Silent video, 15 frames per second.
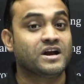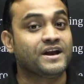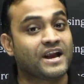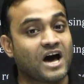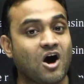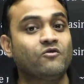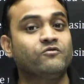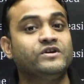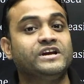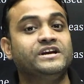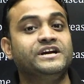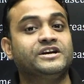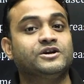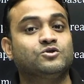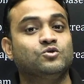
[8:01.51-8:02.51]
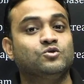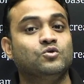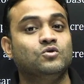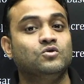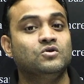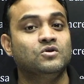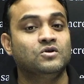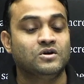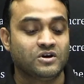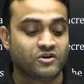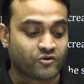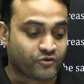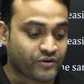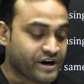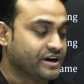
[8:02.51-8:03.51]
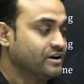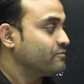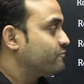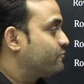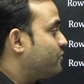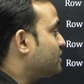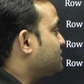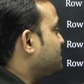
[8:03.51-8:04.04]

Now we need to read further